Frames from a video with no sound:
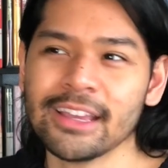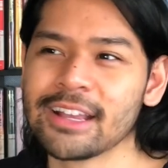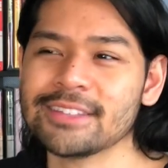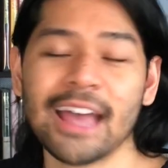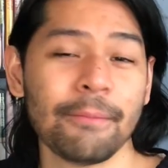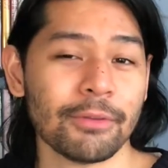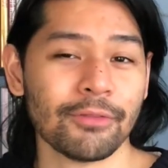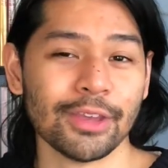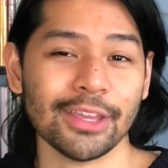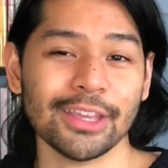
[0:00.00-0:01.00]
because that
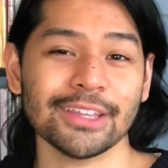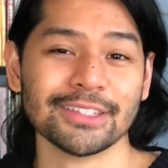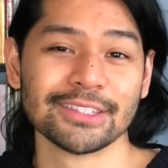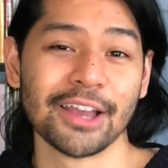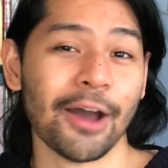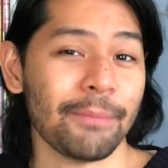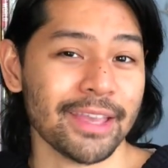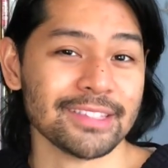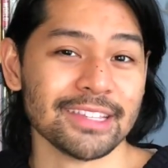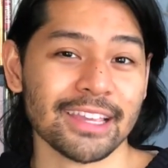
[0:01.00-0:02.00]
movie is
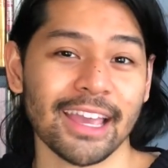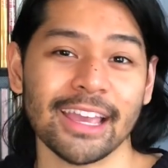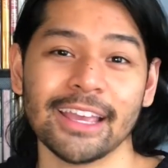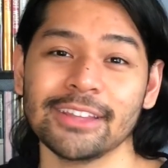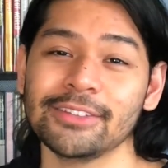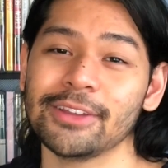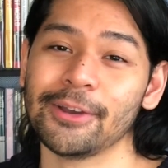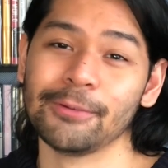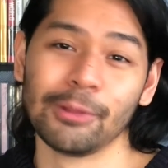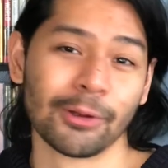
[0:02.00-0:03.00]
amazing, and, you
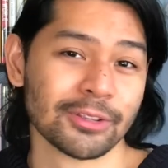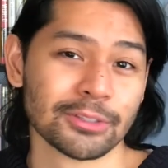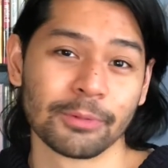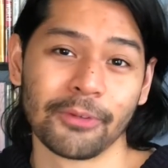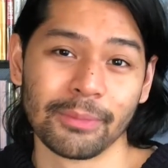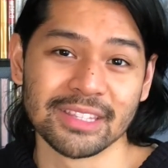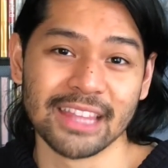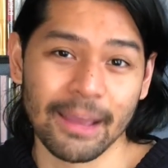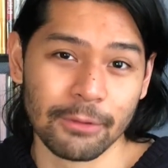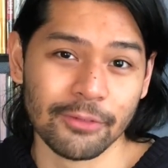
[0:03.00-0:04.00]
know, Laura Dern's performance in
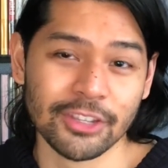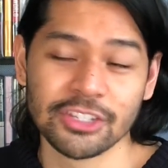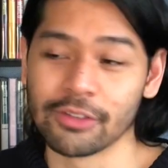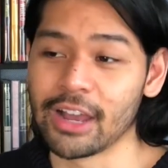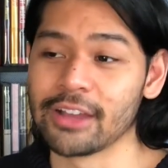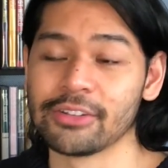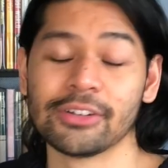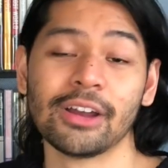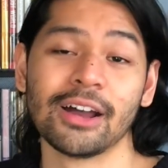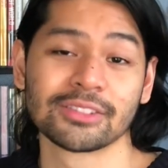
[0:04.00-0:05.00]
that movie should have gotten her
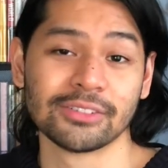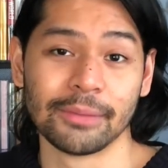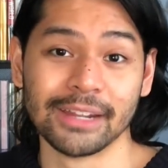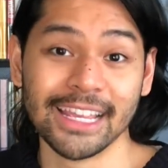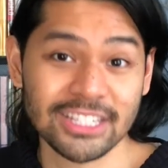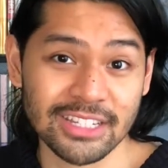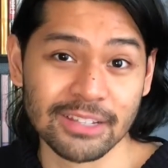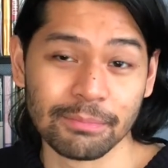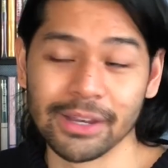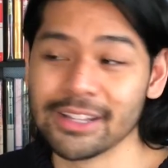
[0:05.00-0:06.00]
an Oscar
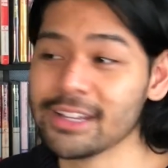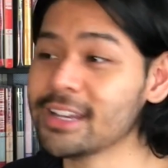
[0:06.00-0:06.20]
nomination, but